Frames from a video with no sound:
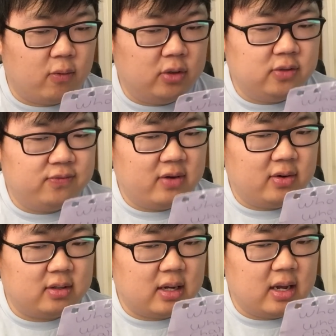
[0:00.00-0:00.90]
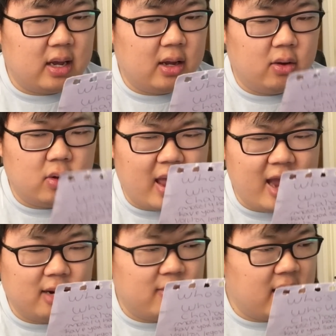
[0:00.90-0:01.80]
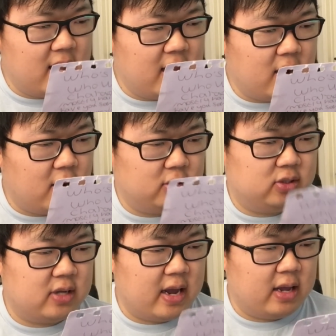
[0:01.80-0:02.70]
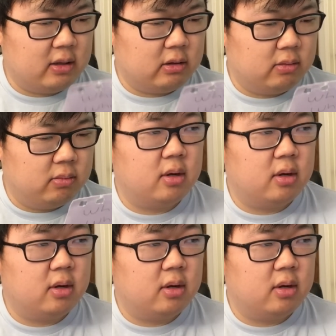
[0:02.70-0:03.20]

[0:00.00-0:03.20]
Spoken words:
What's your favorite anime art style?